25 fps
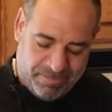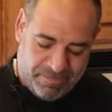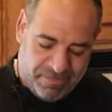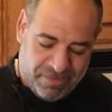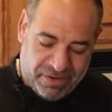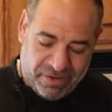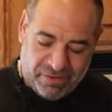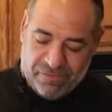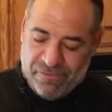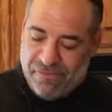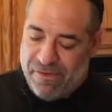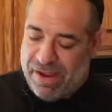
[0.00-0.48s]

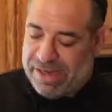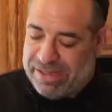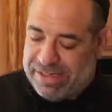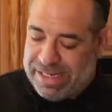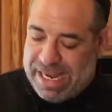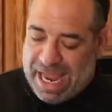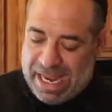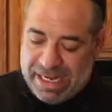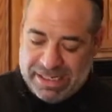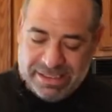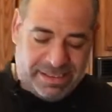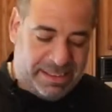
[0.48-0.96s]
just
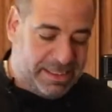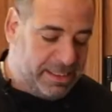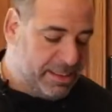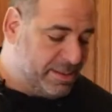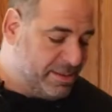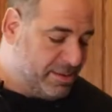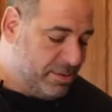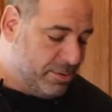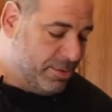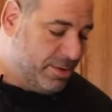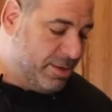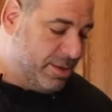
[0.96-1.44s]
fantastic.
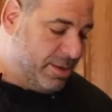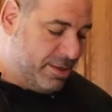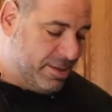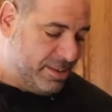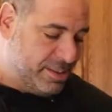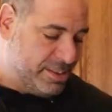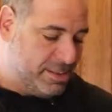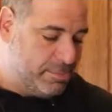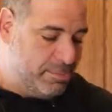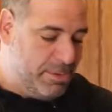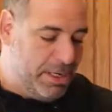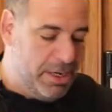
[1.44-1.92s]
So we're gonna
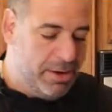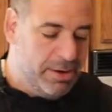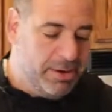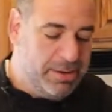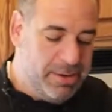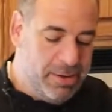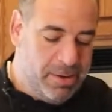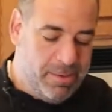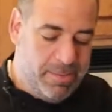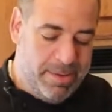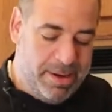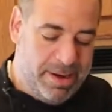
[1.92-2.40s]
smear a
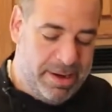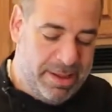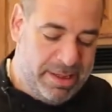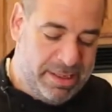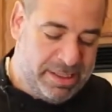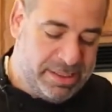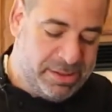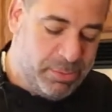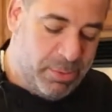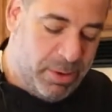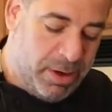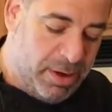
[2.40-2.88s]
little bit of
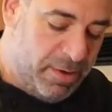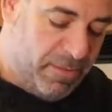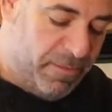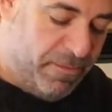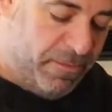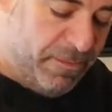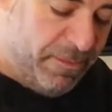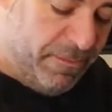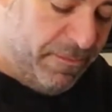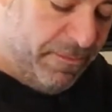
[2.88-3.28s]
this wonderful